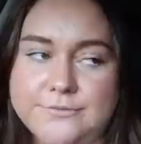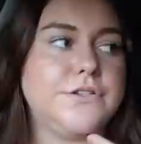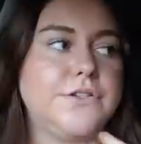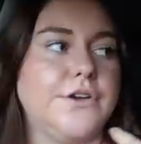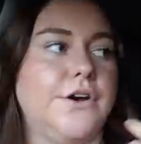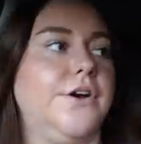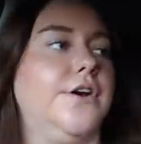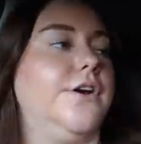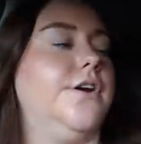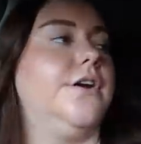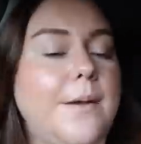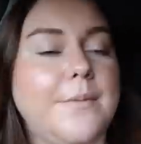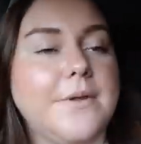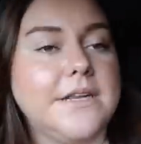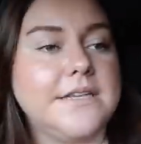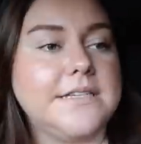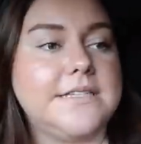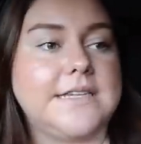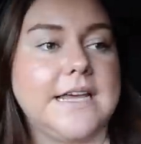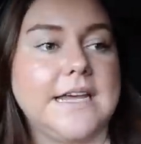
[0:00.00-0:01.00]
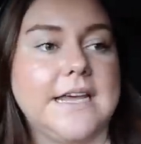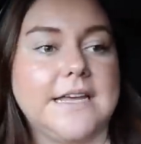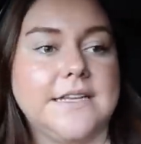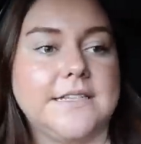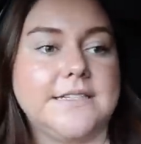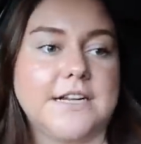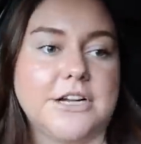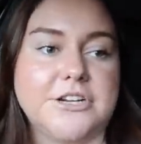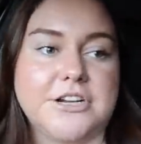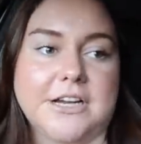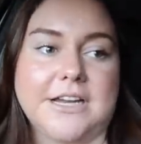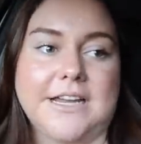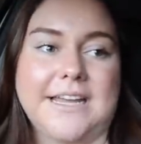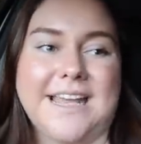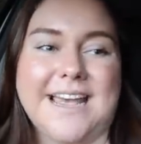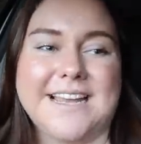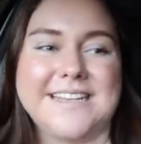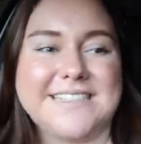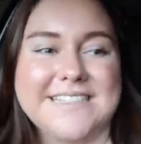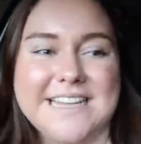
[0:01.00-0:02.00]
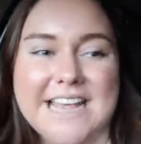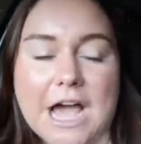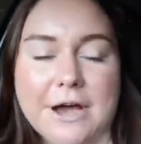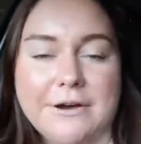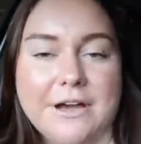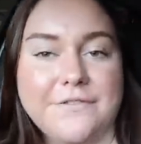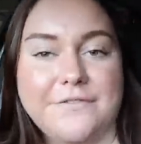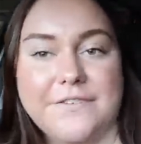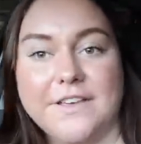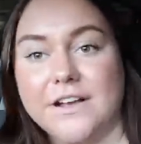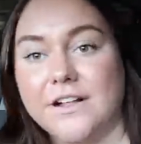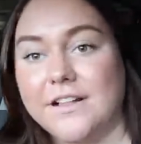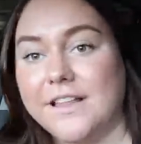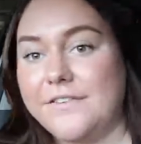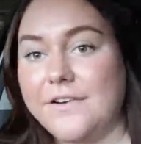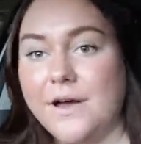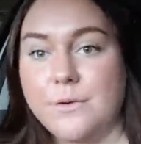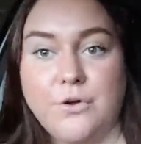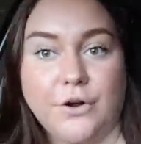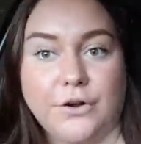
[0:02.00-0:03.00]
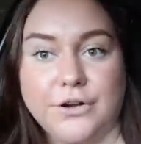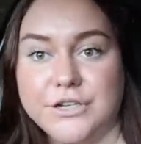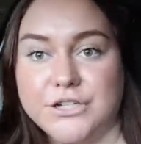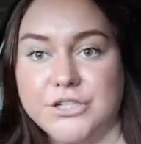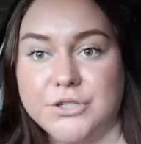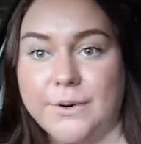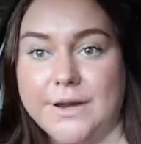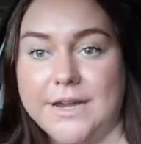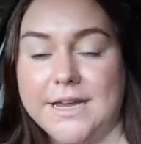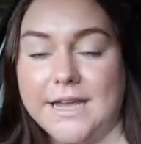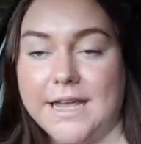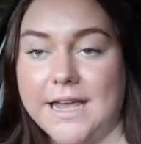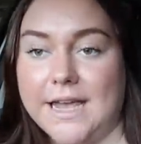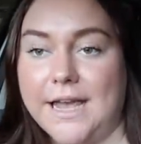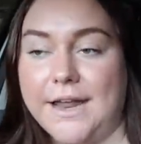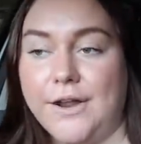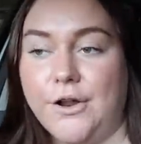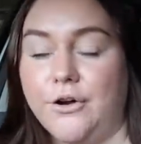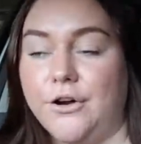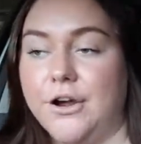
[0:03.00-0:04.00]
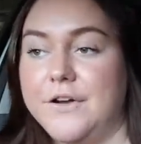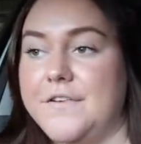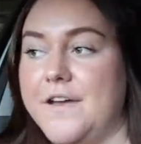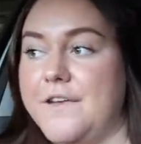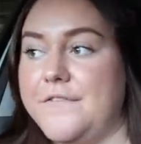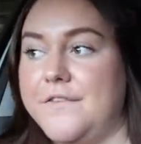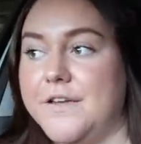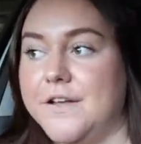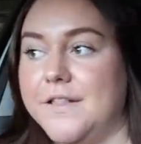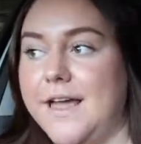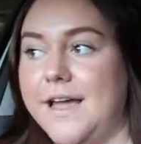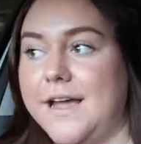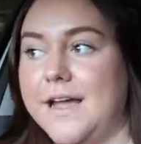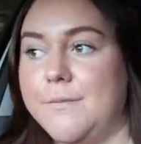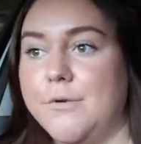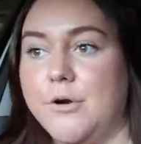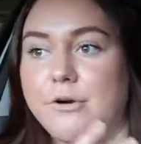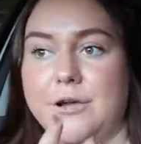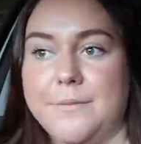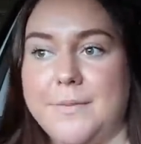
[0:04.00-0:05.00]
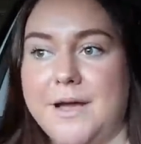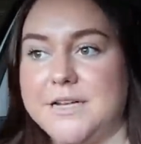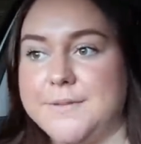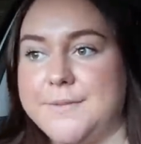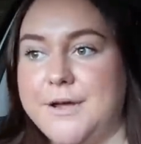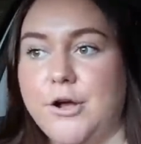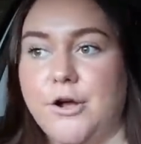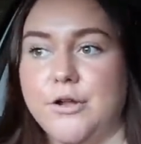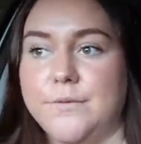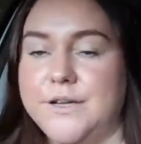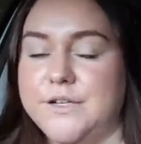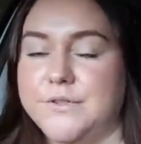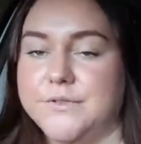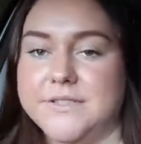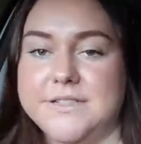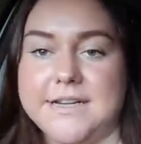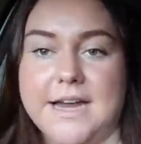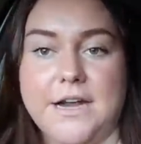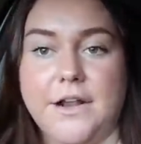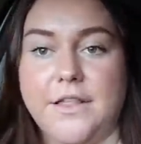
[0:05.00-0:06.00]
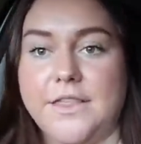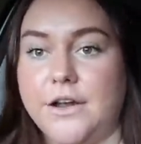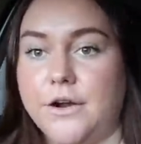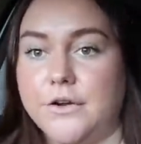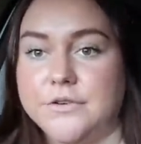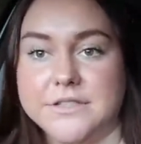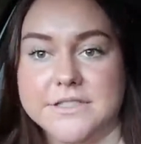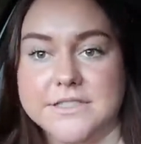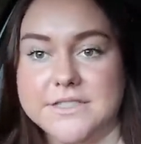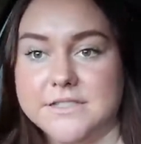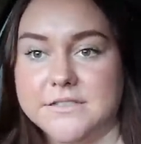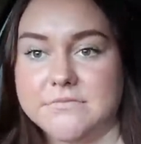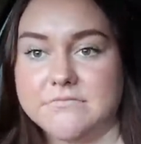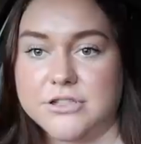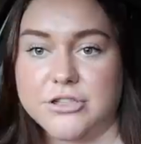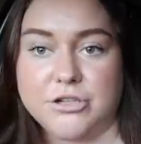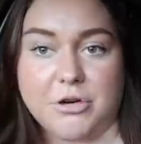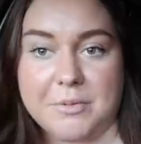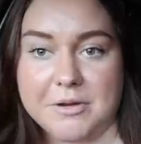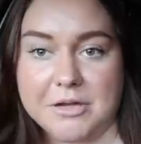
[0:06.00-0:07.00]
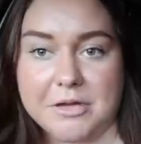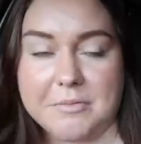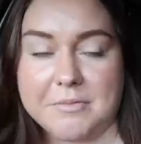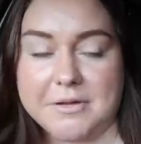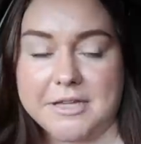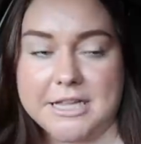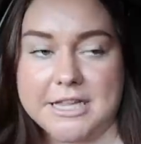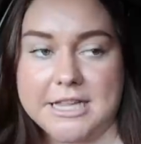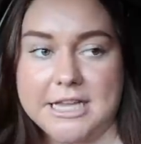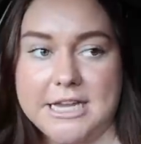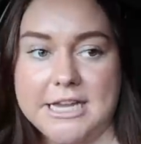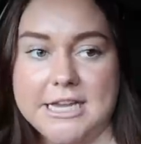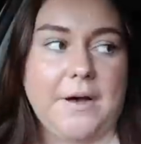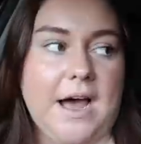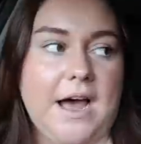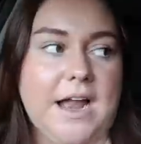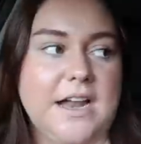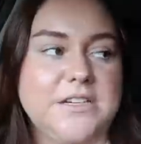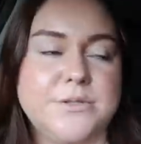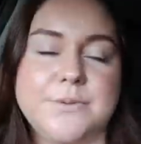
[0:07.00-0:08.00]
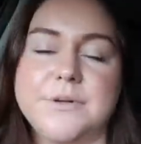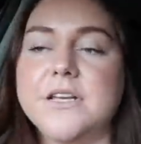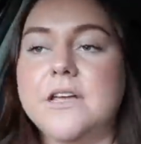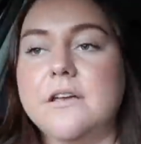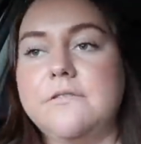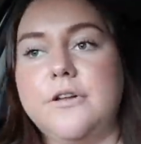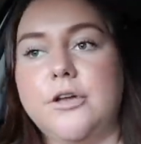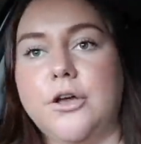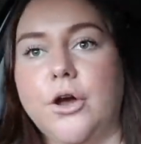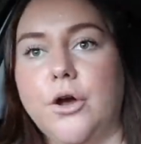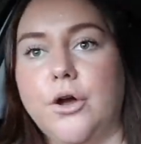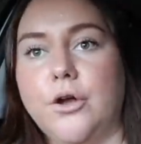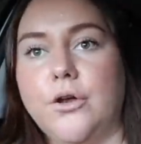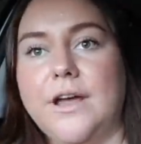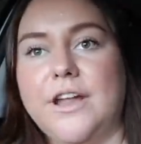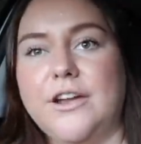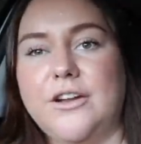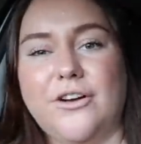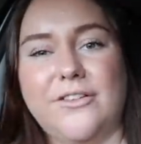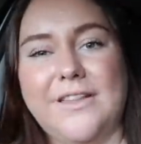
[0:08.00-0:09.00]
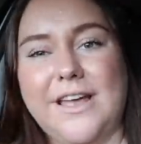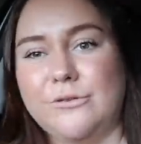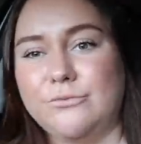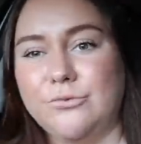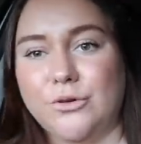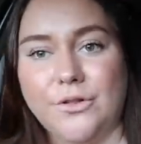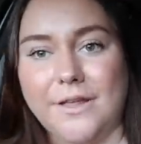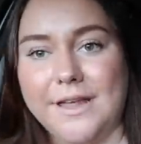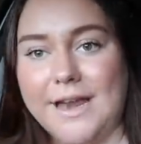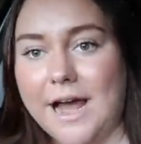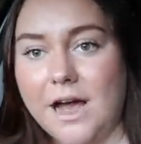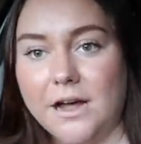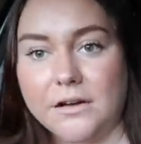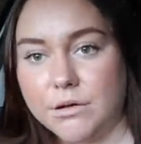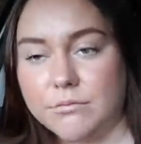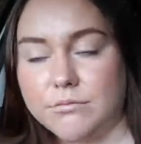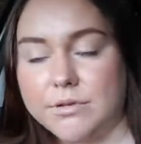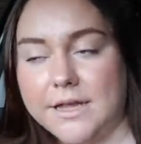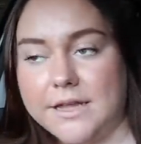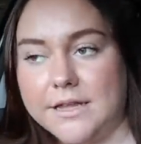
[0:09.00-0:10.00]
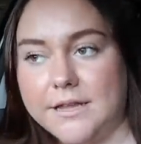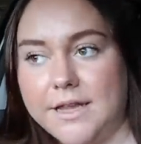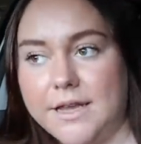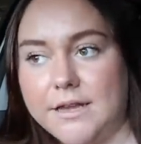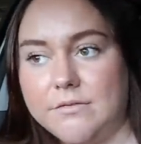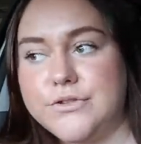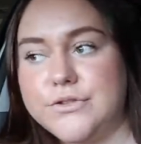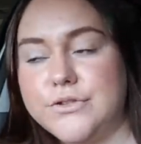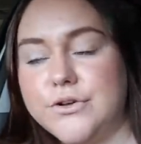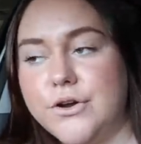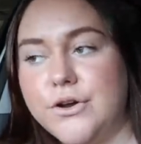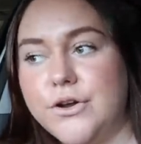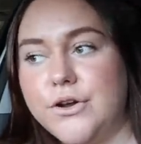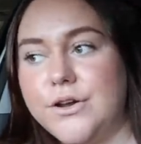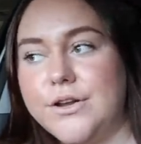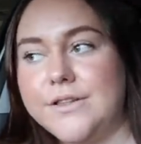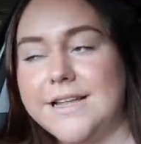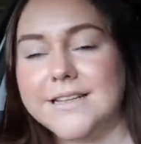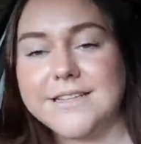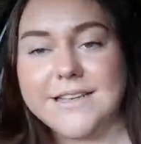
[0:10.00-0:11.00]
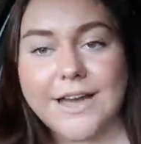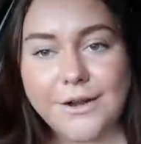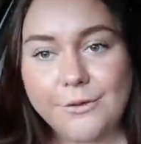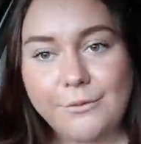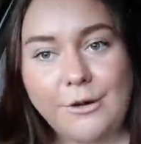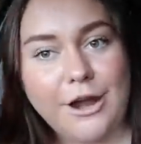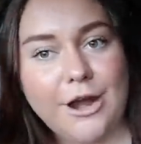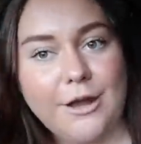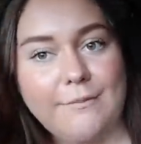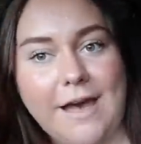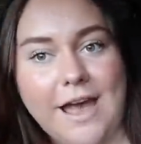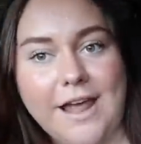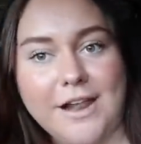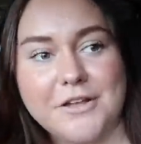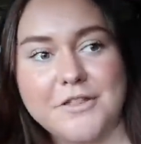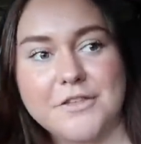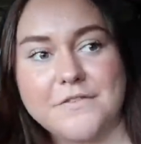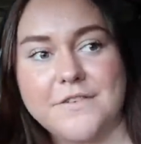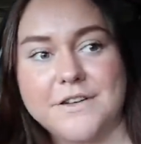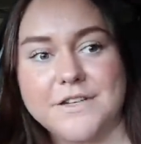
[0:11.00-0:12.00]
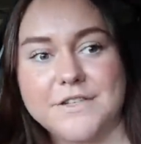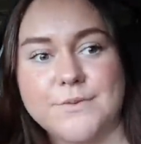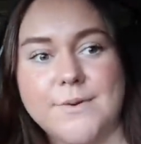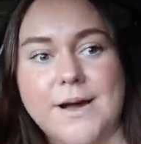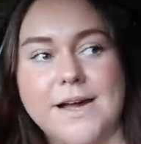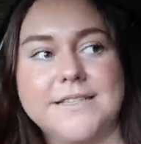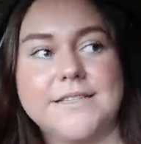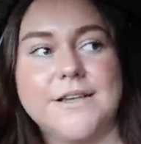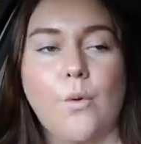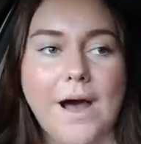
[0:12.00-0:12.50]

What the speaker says: So I'm gonna start tracking again, see how I feel. If I'm not enjoying it, or if I feel like I'm going back to my old mental state, then I'll just stop it completely. But I just want to give it a go and not like rule it out completely. So that's kind of where I'm at health and fitness wise.